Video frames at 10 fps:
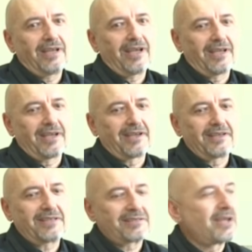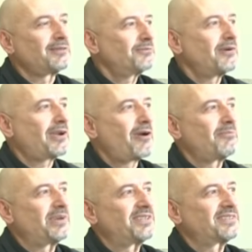yes, and to
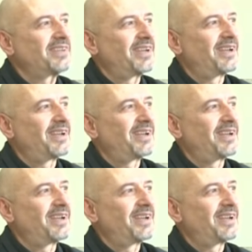accomplish